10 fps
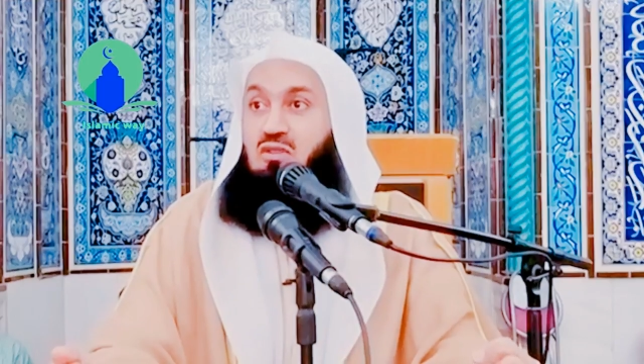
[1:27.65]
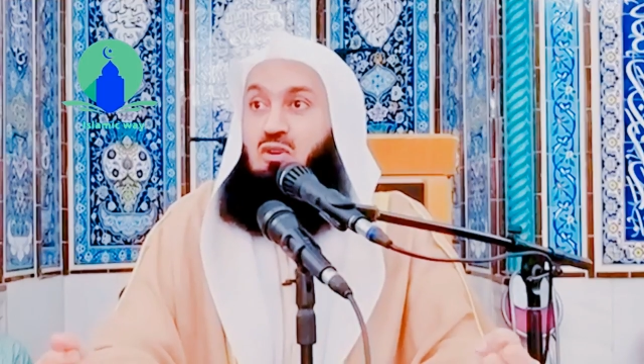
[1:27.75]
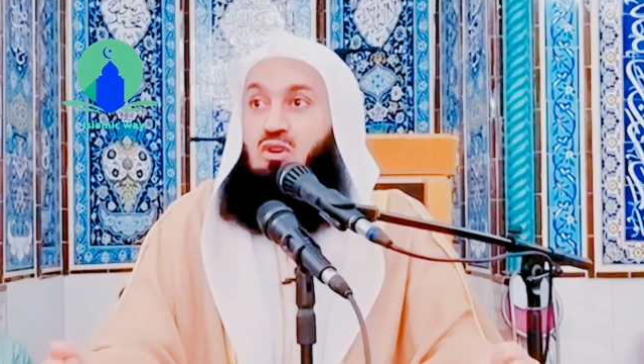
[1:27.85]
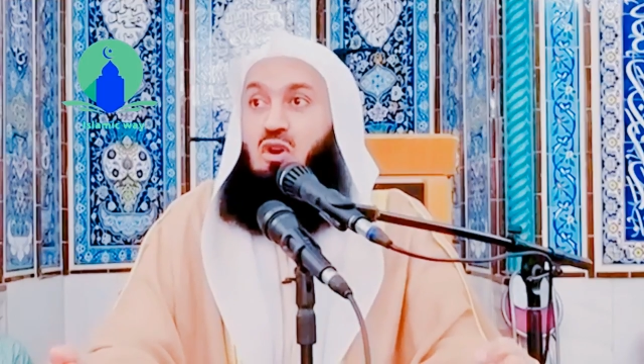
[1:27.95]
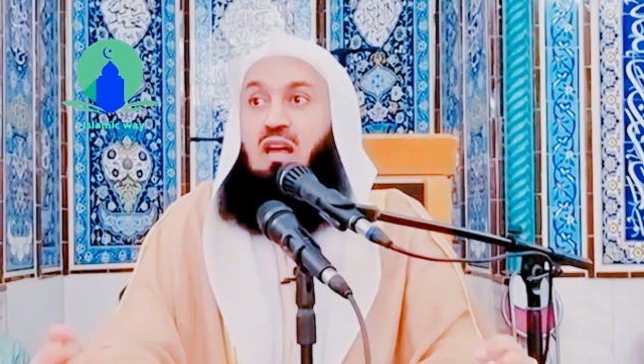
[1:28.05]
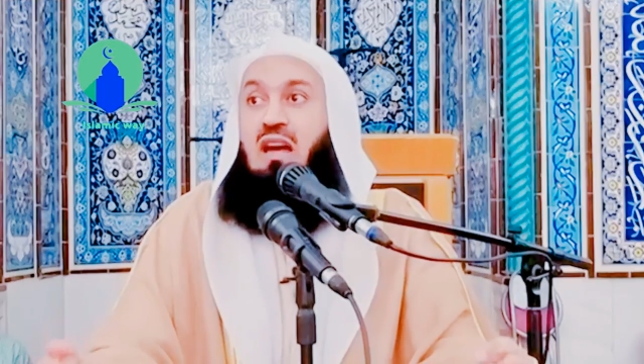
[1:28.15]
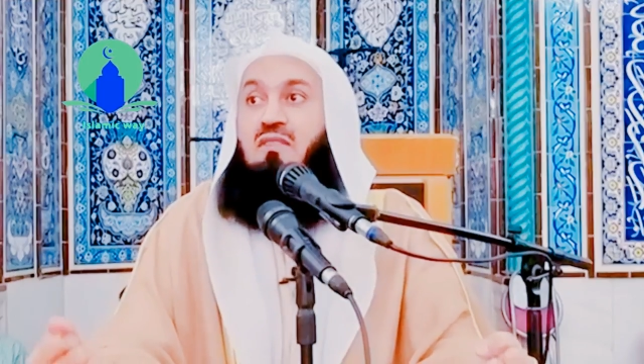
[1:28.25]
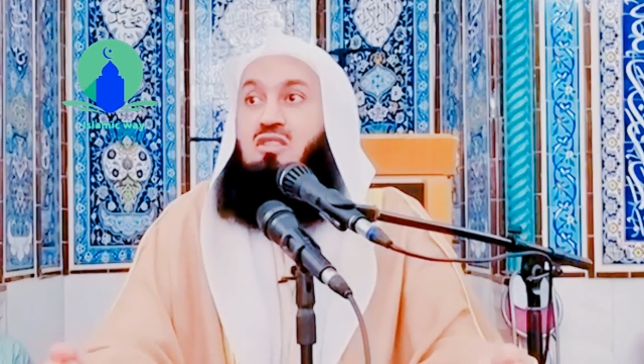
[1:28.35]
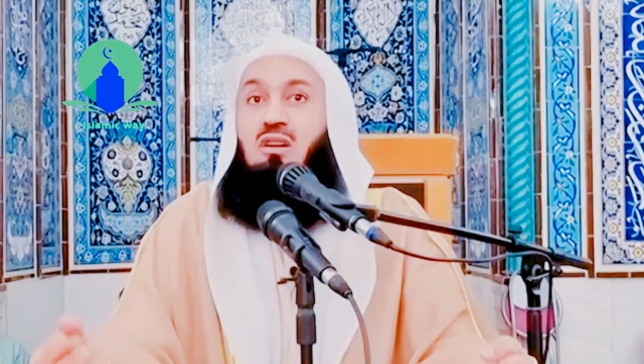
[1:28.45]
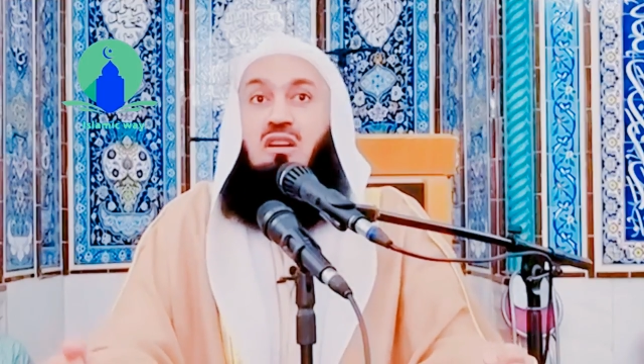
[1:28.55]
If you don't
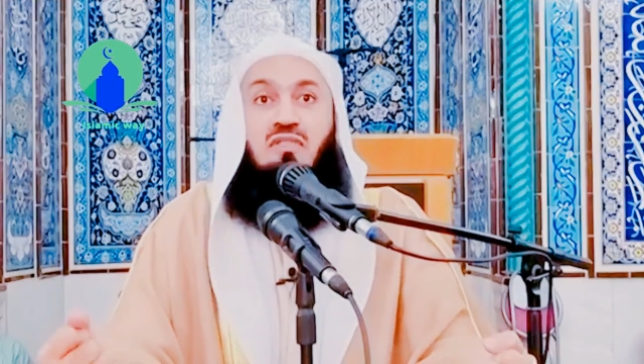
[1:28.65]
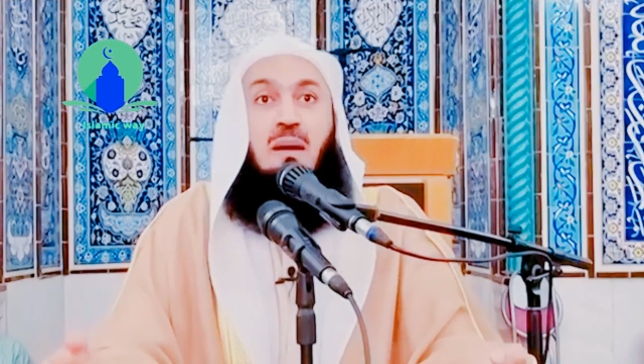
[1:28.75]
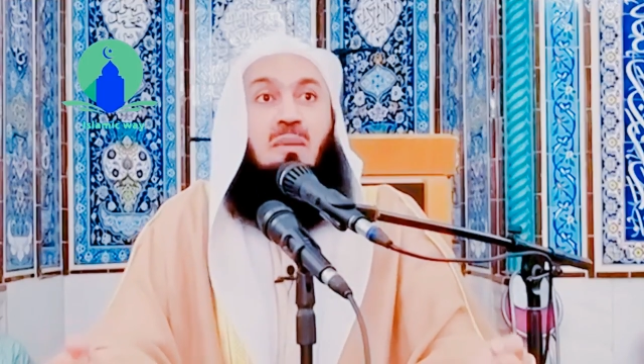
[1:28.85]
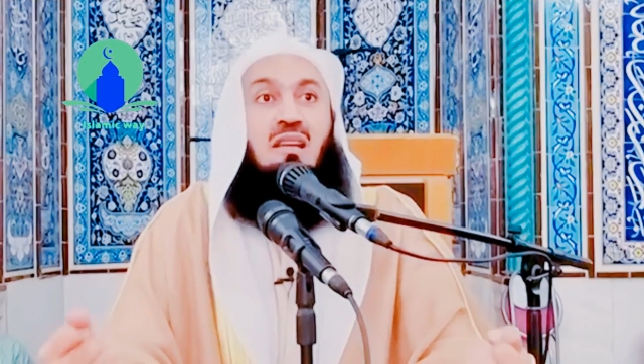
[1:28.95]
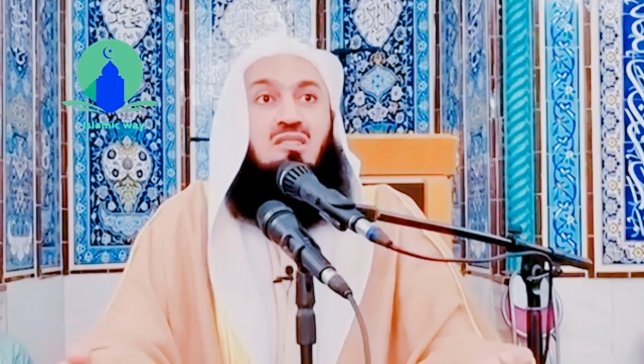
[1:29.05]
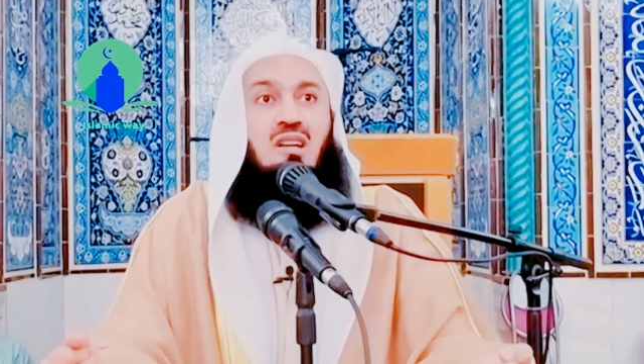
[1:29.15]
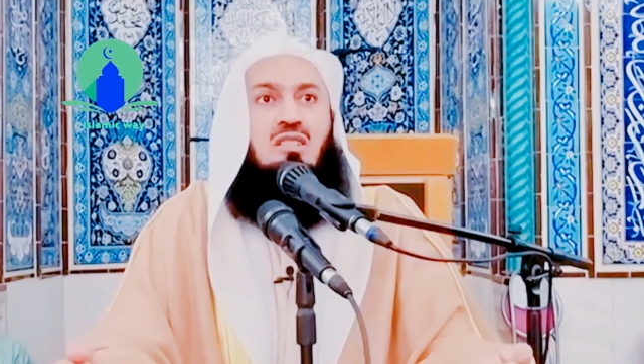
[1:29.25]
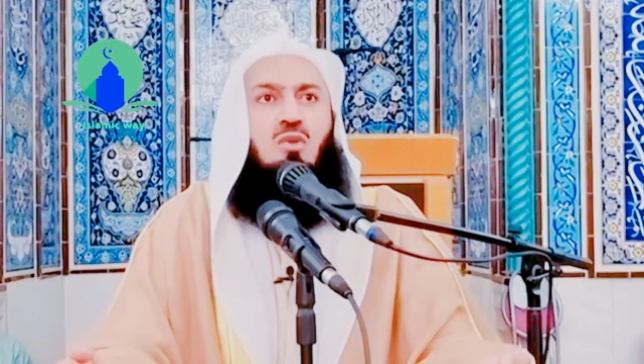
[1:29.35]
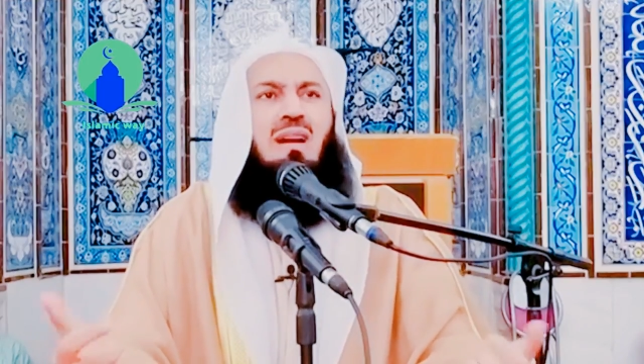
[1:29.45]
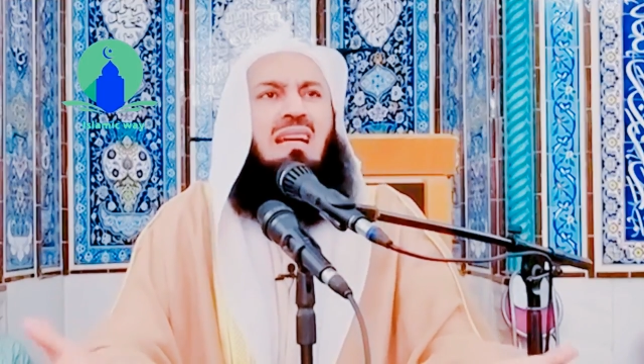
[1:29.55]
have a solid family structure,